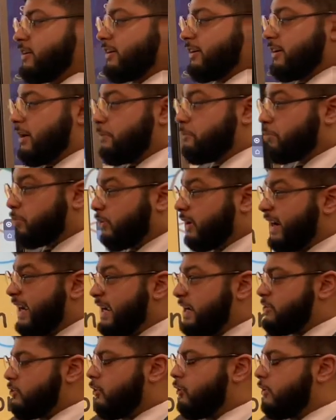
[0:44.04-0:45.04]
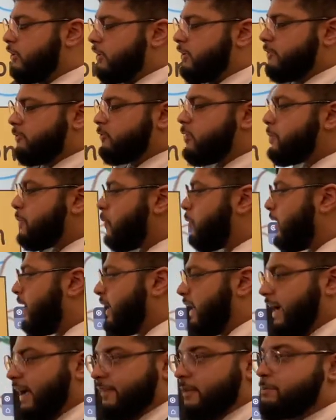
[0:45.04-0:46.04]
abrade or rub
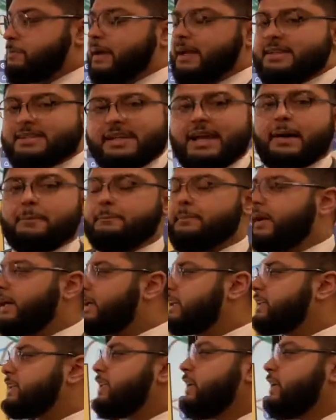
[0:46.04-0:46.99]
away at the beds and banks